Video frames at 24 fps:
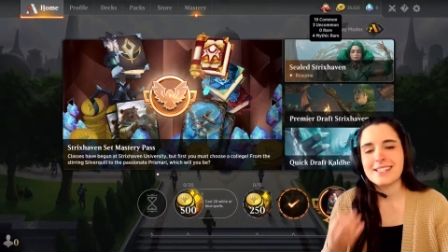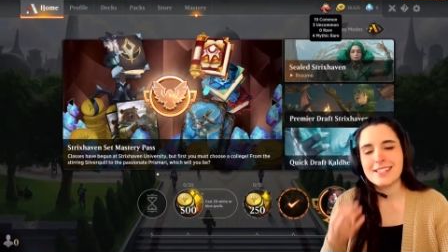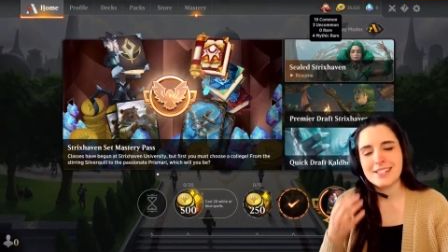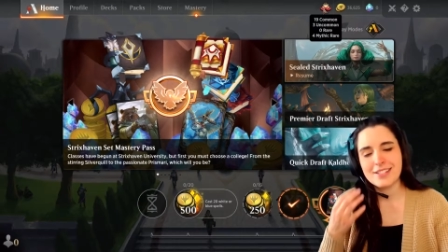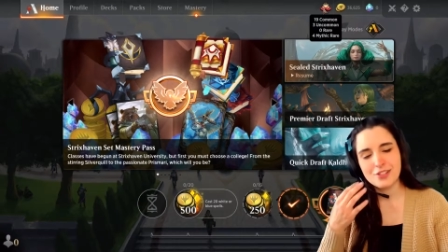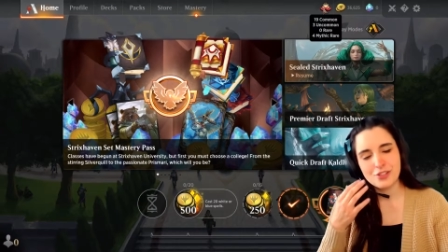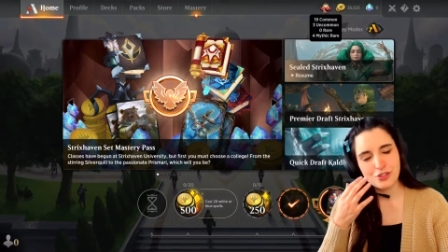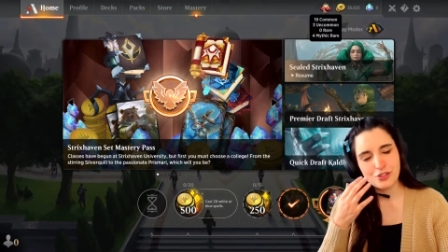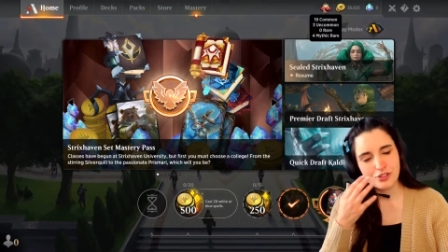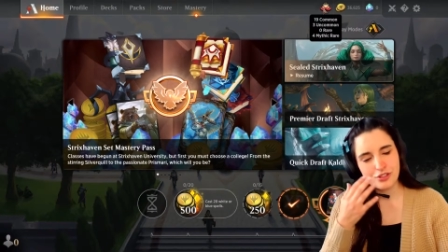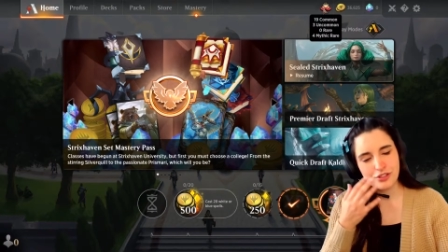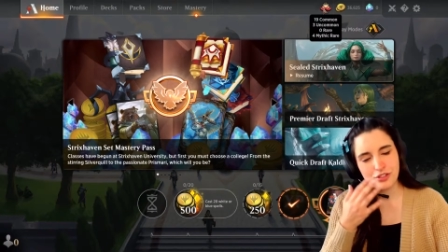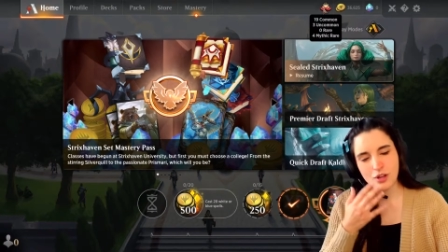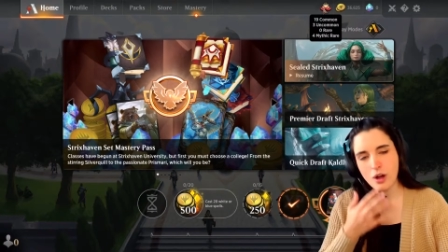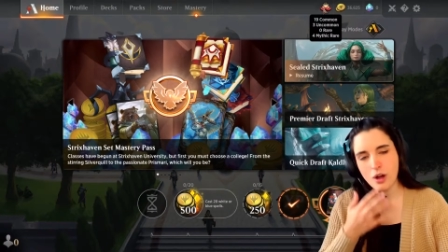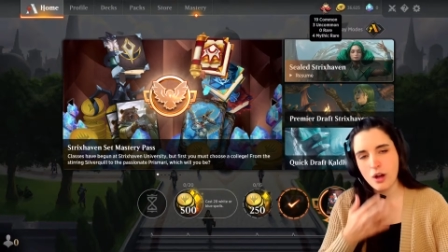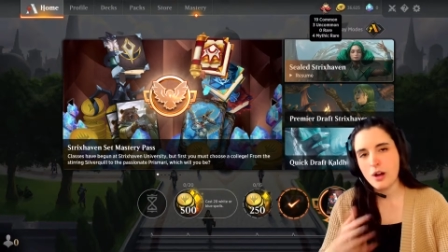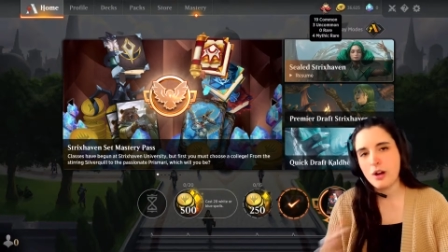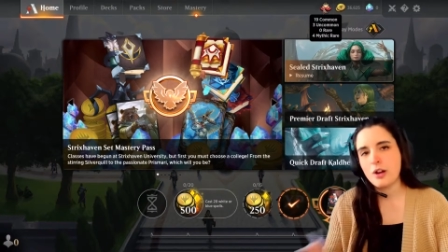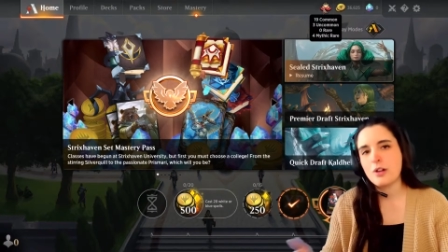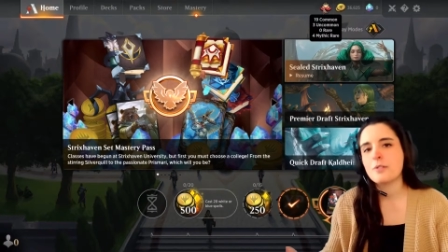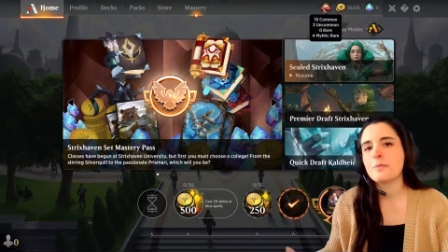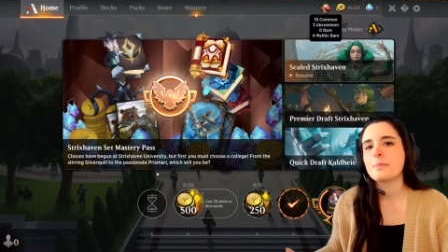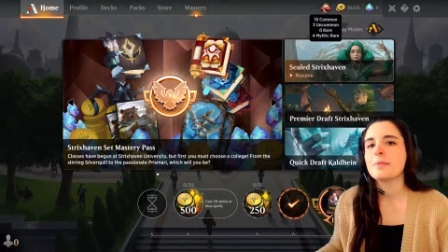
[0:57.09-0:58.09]
to just
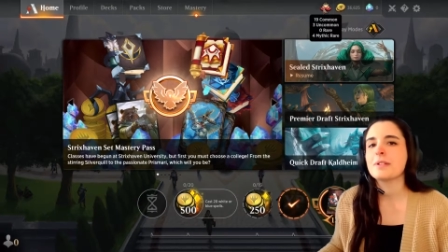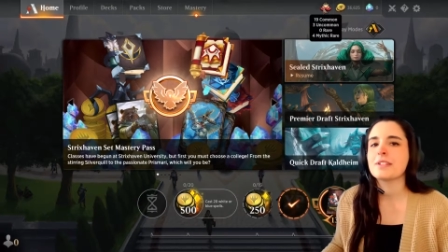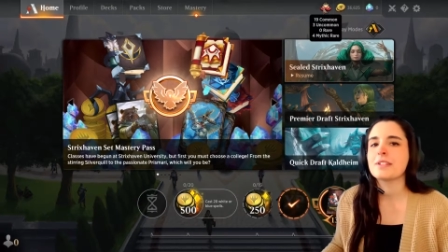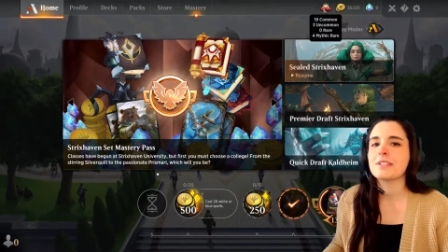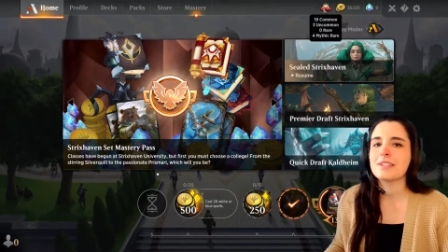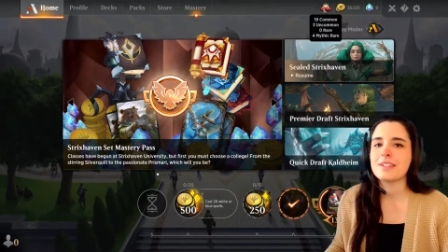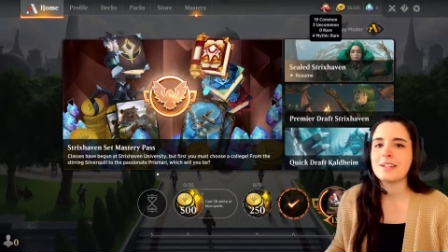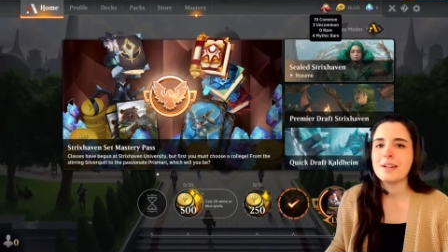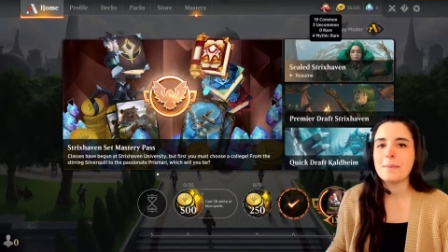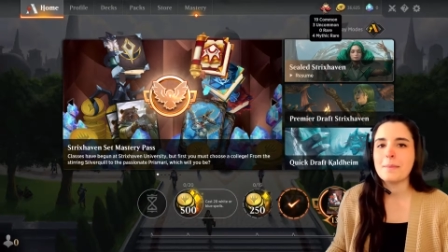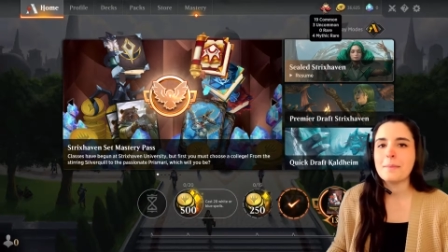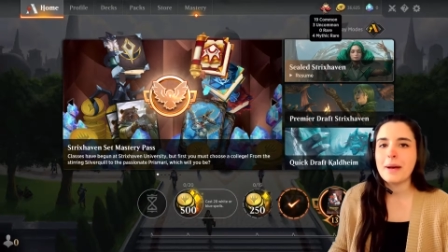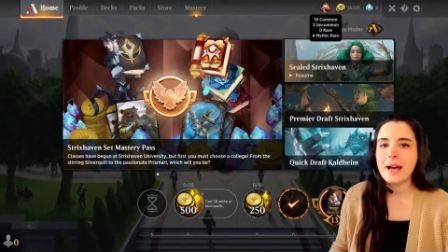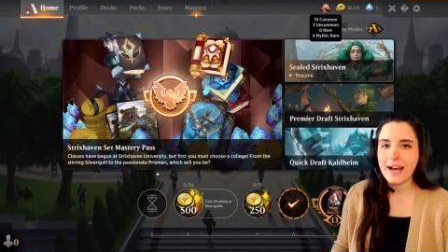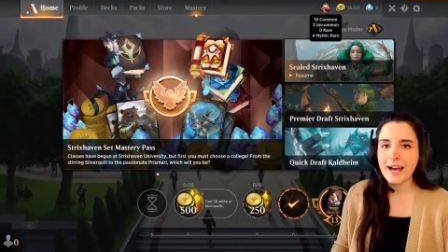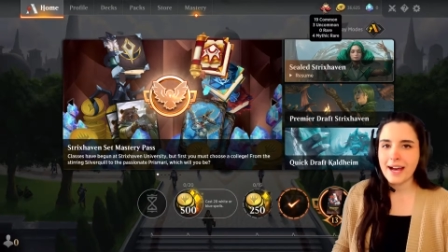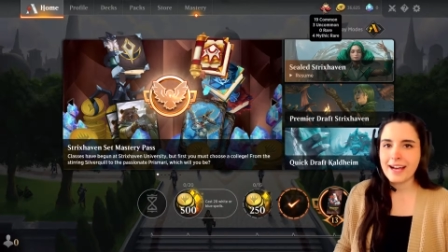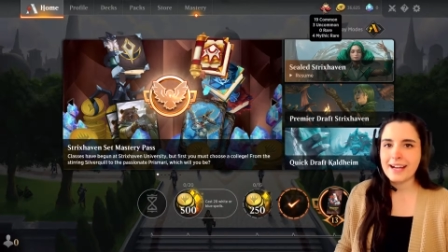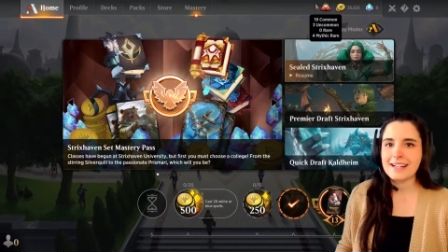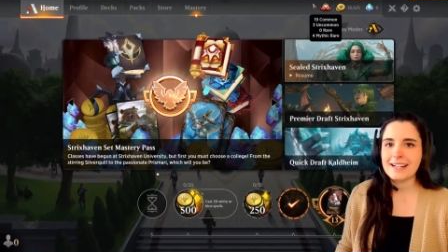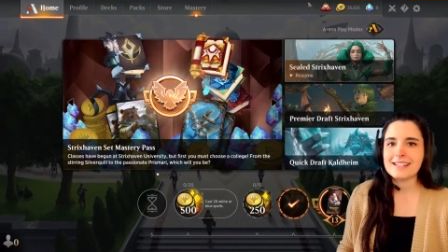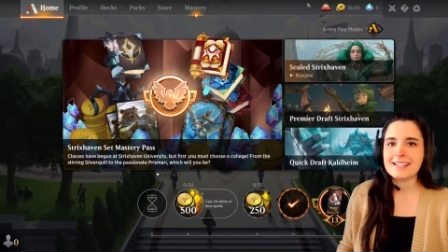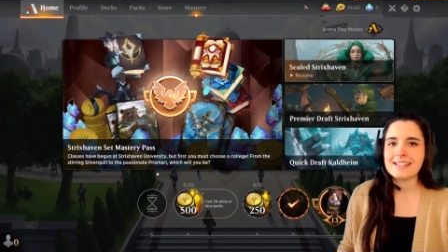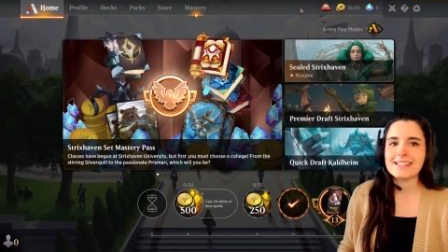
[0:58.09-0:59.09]
open
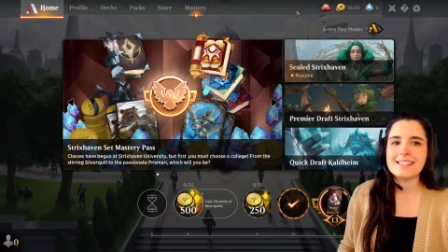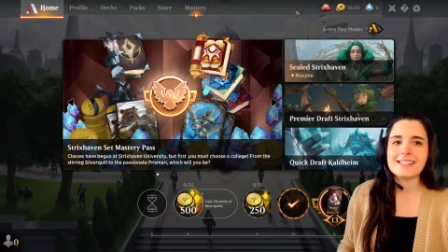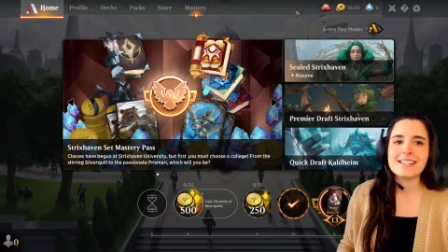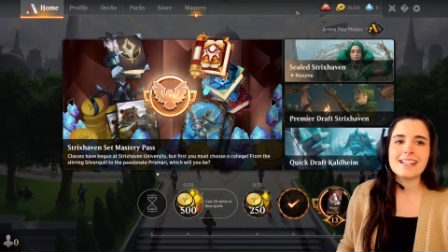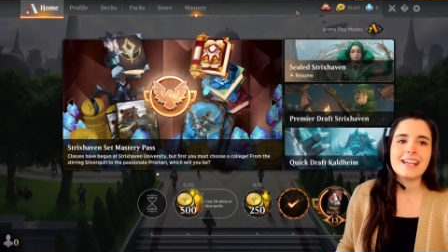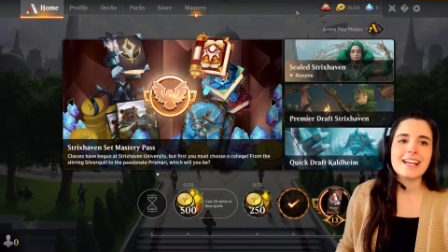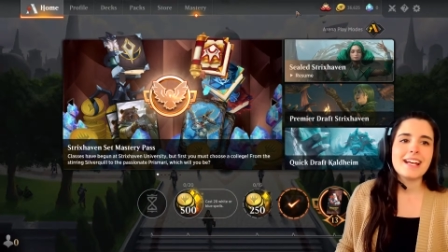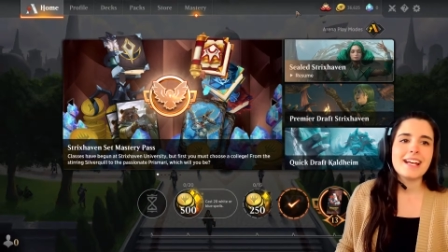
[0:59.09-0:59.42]
packs.